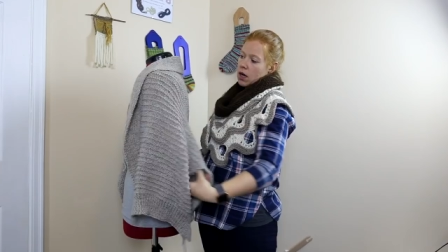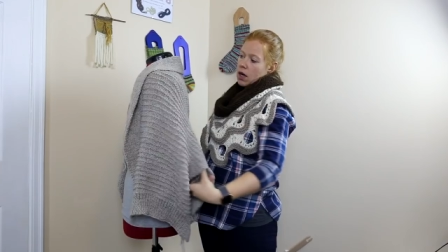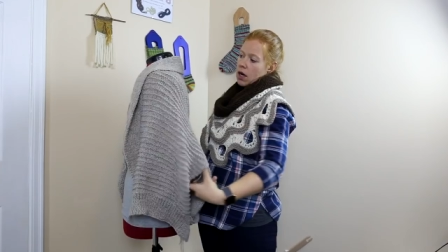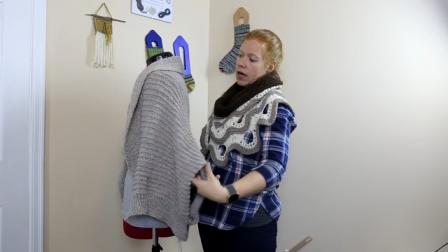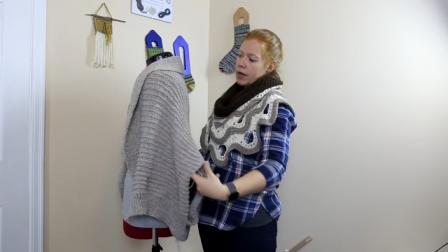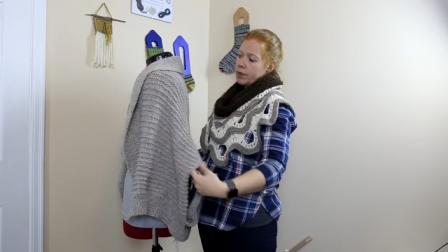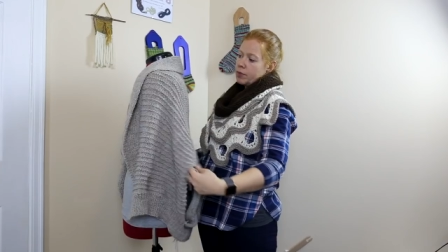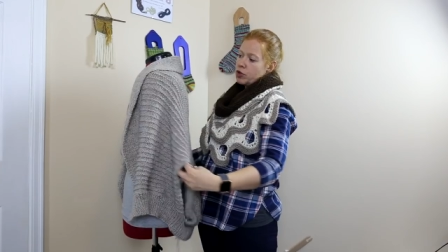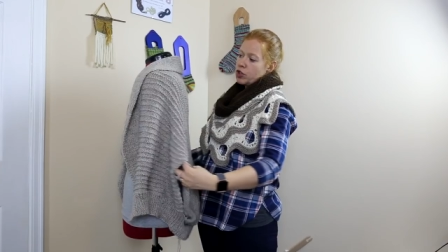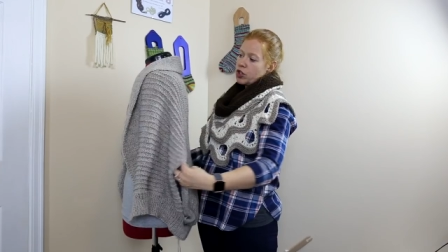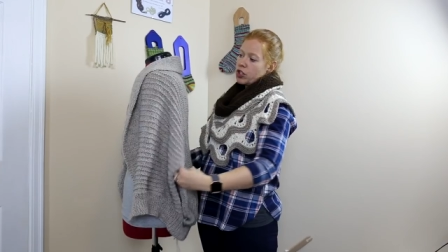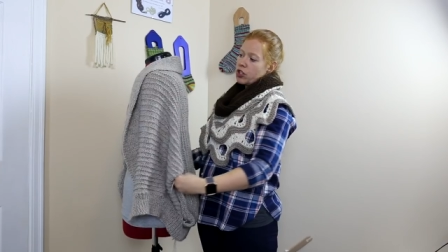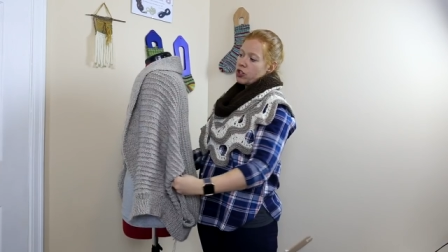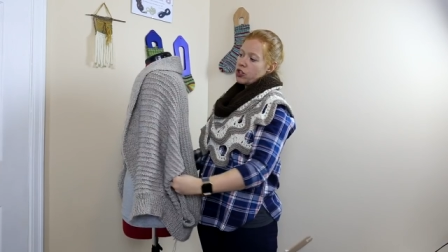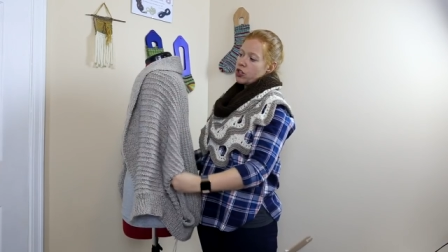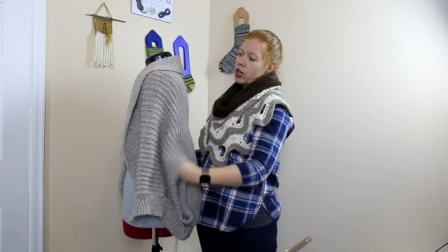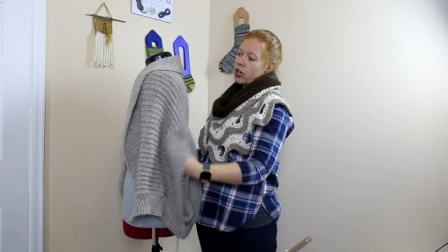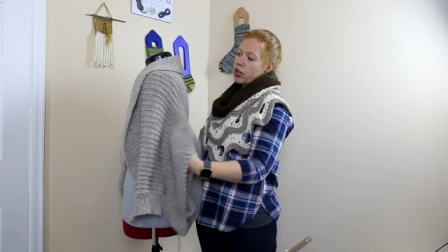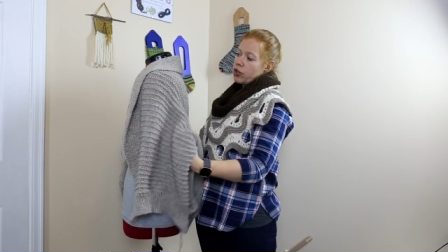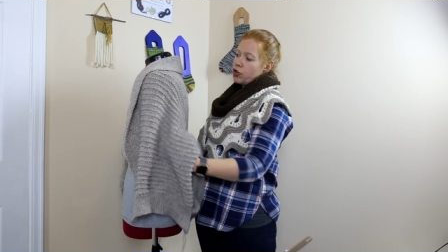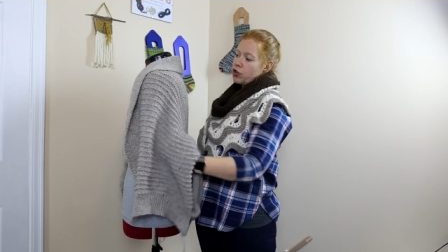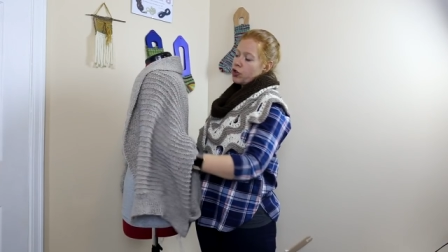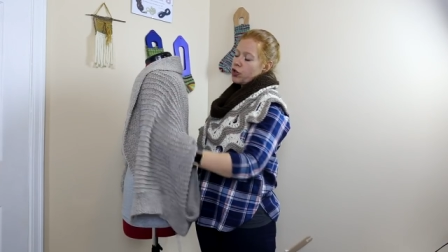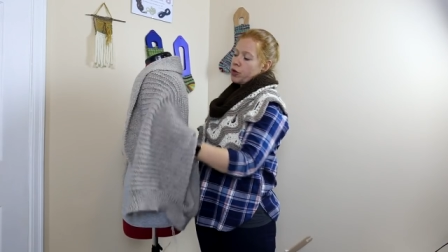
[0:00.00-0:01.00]
I'm just
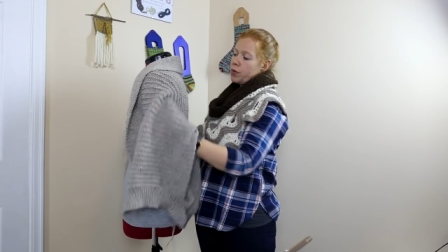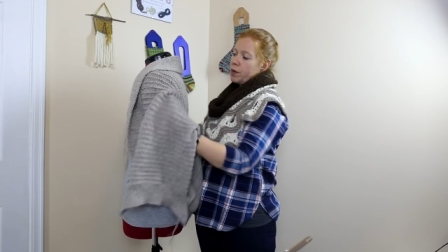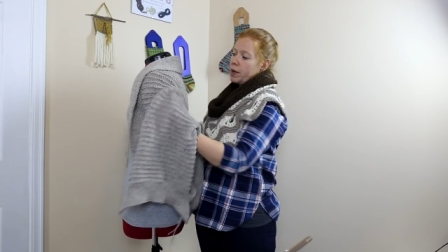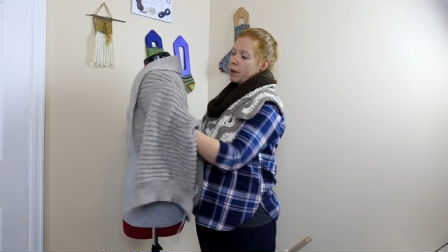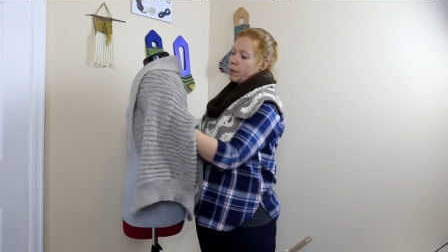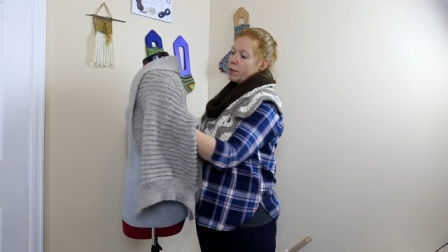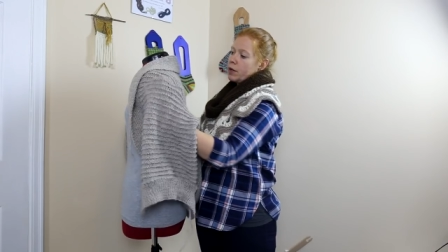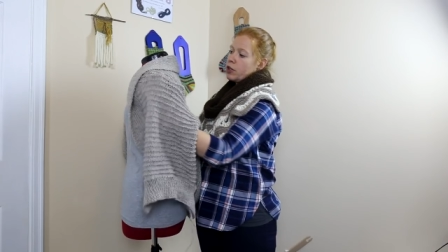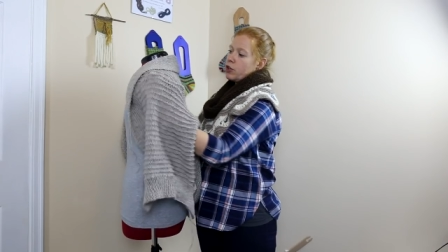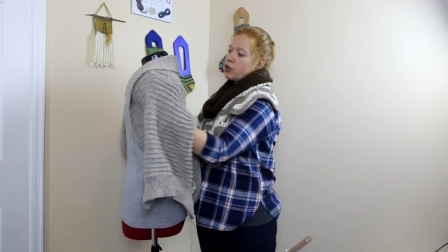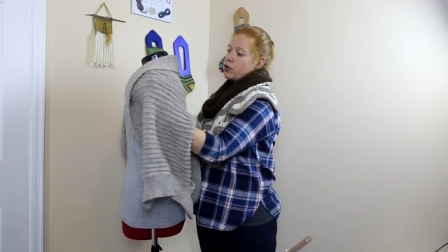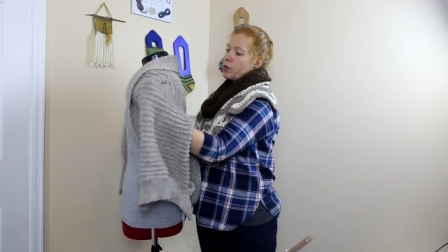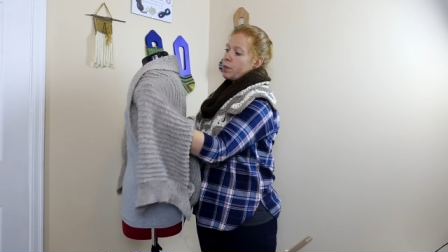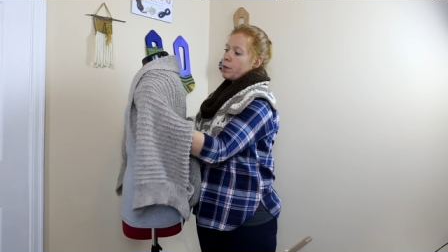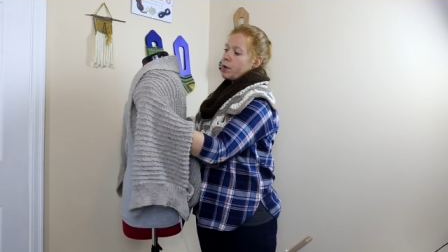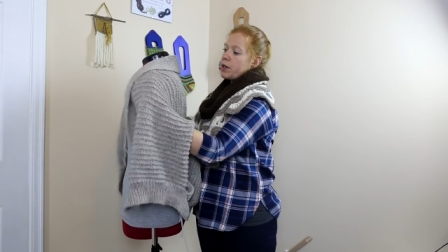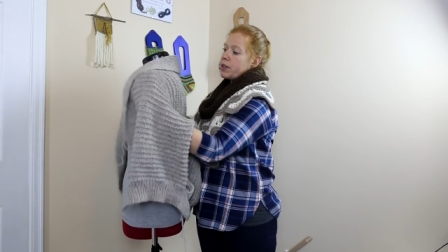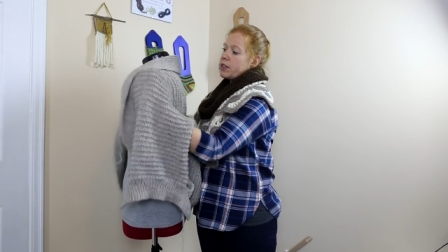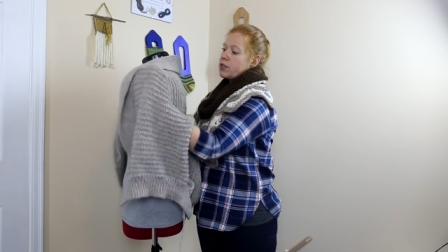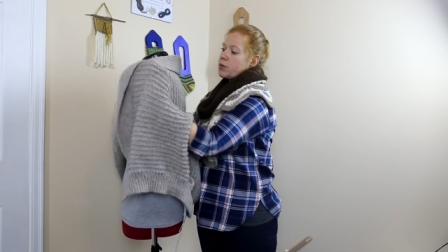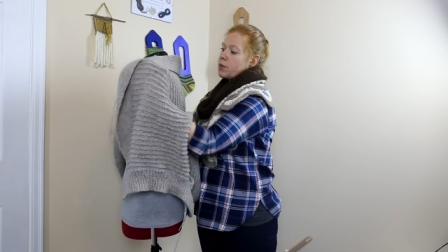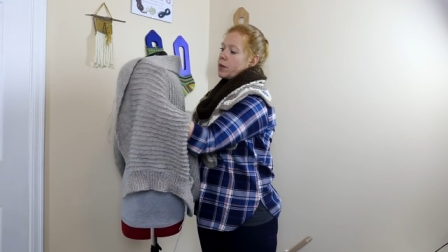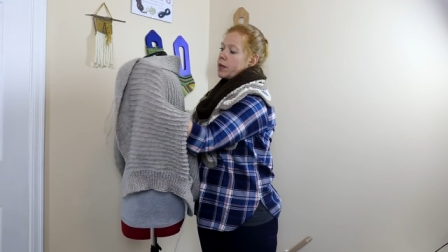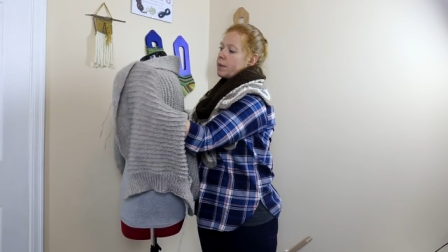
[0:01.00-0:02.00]
not sure what I'm going to do about
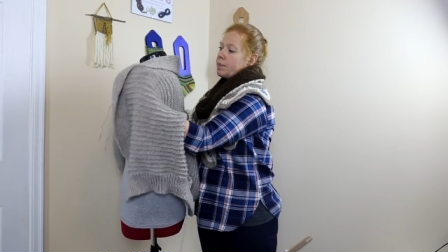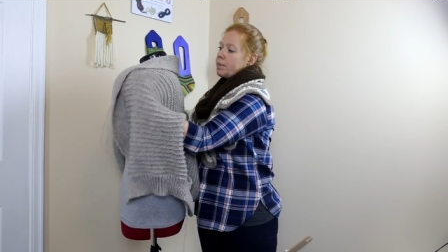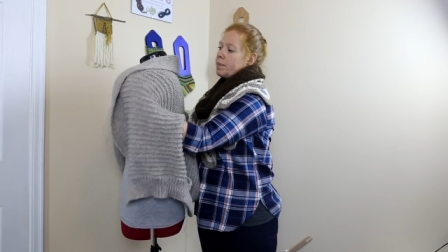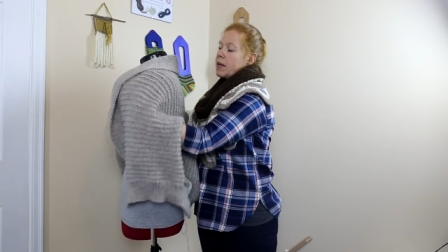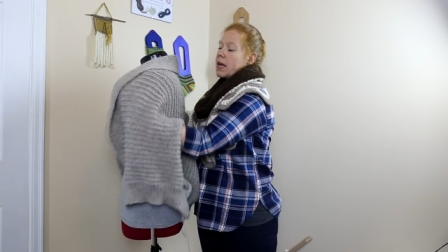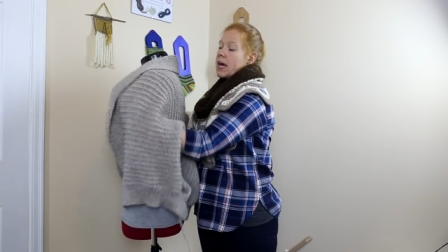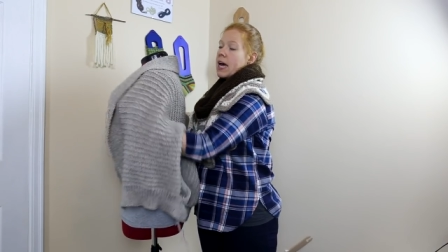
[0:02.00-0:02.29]
this one.